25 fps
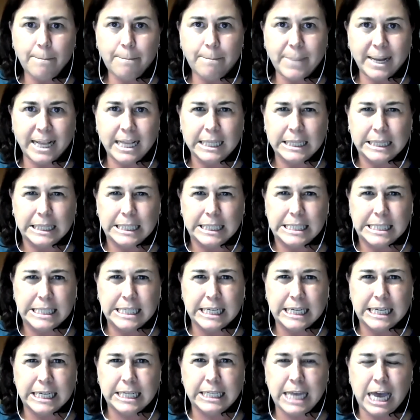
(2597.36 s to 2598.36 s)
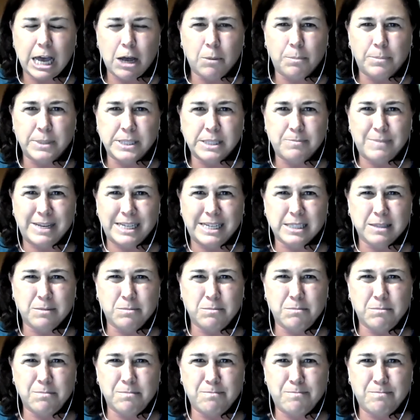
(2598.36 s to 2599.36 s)
but at least it can help us make
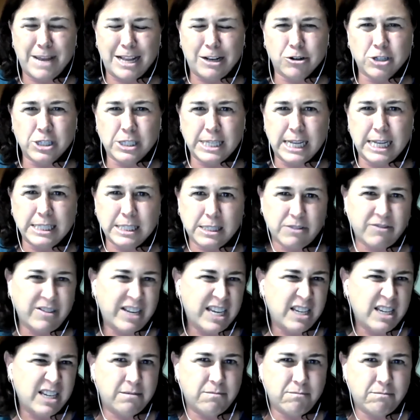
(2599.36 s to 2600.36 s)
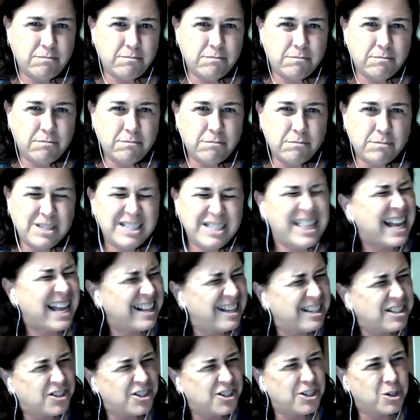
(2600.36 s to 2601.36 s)
some better sense of it. Did that
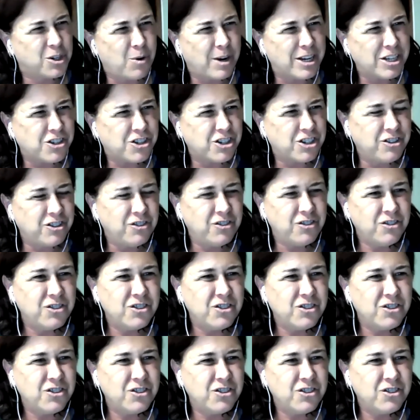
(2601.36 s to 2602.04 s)
answer your question?